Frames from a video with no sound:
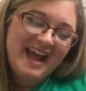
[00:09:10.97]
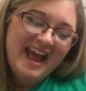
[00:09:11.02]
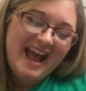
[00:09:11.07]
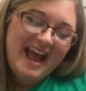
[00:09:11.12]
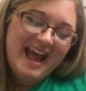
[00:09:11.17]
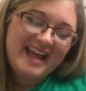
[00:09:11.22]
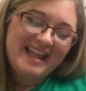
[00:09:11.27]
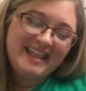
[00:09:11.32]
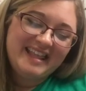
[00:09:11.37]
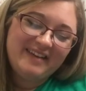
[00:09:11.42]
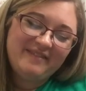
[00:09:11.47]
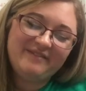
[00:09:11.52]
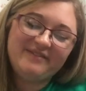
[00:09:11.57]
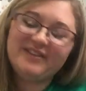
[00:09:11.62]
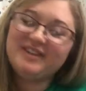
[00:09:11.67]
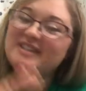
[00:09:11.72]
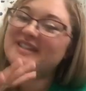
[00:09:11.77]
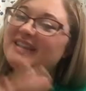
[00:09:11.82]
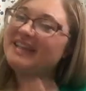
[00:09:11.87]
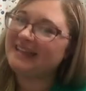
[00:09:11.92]
And then
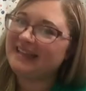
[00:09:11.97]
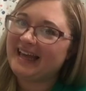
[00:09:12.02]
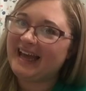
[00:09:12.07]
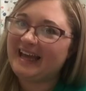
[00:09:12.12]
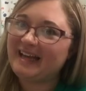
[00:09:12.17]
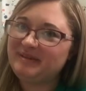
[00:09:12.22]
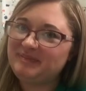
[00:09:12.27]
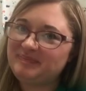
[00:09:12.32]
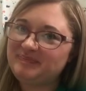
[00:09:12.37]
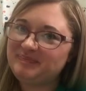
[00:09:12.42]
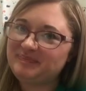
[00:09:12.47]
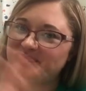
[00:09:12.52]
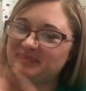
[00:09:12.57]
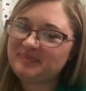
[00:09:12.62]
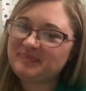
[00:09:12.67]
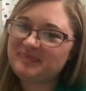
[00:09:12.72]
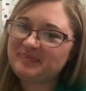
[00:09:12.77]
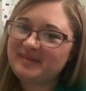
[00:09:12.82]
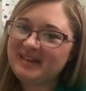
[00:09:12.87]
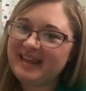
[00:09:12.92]
for Sonlight,
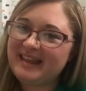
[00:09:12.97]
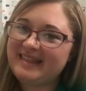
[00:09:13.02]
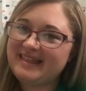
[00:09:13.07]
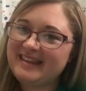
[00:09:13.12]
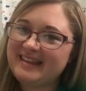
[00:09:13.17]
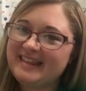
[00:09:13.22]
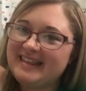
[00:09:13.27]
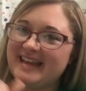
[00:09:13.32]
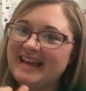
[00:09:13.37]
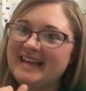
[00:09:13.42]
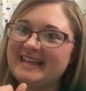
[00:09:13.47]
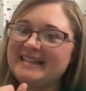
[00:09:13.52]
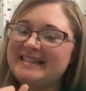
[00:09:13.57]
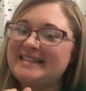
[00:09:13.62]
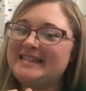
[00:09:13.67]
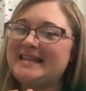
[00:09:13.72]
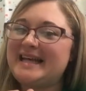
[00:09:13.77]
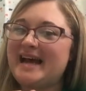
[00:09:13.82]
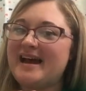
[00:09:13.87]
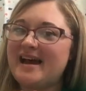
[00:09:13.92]
the things
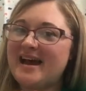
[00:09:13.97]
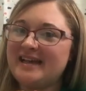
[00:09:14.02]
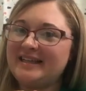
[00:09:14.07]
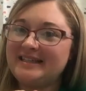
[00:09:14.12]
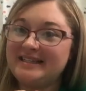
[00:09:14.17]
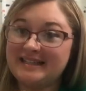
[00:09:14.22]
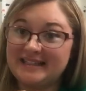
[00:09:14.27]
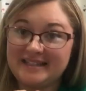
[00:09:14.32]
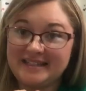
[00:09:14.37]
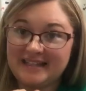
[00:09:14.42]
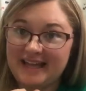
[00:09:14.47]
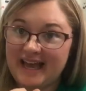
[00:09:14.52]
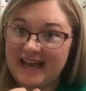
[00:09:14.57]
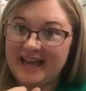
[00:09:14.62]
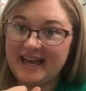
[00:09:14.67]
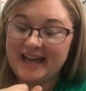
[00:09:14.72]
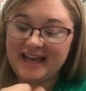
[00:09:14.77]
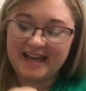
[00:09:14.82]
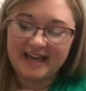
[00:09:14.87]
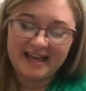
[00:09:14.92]
that I
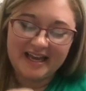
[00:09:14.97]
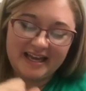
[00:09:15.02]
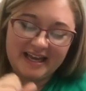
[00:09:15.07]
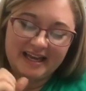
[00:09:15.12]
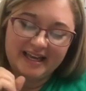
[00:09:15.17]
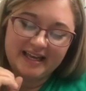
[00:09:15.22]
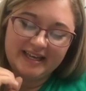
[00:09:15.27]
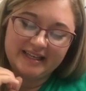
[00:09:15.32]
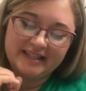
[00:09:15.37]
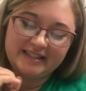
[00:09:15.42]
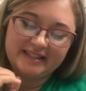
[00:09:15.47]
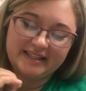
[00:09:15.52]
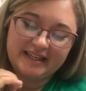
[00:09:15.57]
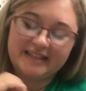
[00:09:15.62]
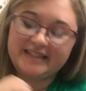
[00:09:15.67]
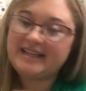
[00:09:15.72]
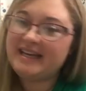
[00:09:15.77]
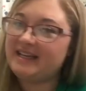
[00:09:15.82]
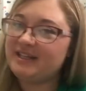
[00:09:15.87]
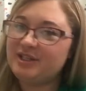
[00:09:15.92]
dislike is it
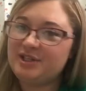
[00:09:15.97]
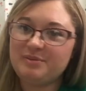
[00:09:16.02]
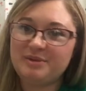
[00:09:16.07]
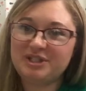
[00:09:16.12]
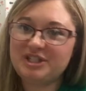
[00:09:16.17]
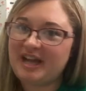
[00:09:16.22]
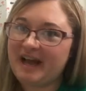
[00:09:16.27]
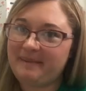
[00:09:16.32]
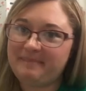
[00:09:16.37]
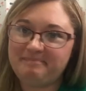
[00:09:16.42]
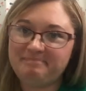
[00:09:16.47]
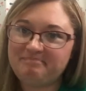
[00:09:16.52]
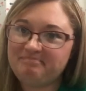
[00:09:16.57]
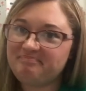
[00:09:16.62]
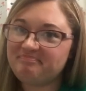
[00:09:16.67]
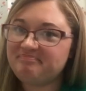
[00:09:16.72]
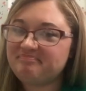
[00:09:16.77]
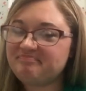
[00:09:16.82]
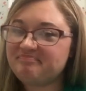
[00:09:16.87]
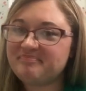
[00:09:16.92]
takes too much time.
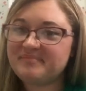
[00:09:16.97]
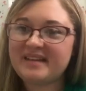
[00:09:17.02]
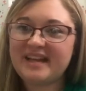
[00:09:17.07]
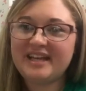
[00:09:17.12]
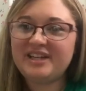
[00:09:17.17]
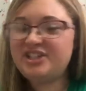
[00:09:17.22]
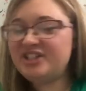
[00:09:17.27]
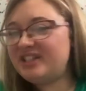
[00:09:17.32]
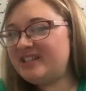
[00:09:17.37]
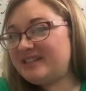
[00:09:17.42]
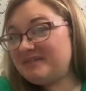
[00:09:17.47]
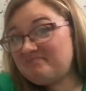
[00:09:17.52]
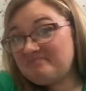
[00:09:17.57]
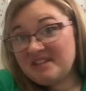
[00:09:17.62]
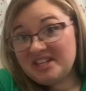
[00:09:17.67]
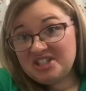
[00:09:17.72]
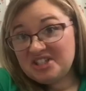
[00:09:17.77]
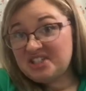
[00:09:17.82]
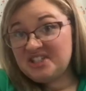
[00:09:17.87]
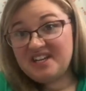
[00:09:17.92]
It just
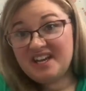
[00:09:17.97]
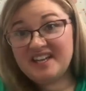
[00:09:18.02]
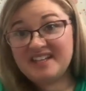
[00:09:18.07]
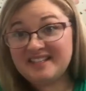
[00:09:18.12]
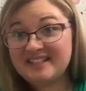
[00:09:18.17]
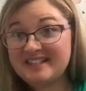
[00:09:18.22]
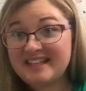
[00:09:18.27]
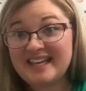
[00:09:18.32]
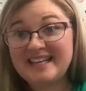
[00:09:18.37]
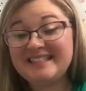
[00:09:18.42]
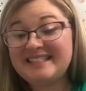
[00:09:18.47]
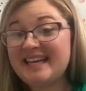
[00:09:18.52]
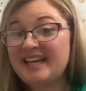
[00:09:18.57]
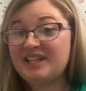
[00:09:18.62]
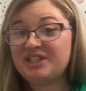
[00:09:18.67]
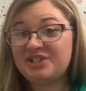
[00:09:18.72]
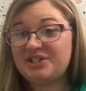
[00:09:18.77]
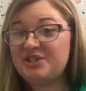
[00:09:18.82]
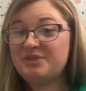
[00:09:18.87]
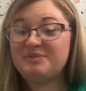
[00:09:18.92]
does. It
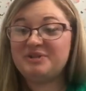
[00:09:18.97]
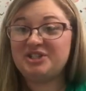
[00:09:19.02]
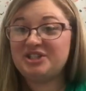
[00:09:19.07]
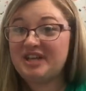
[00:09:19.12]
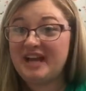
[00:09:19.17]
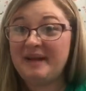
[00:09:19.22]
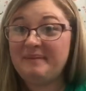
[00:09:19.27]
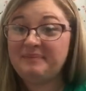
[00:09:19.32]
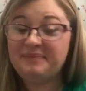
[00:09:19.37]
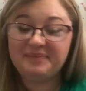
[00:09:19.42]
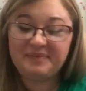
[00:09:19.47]
takes too much time.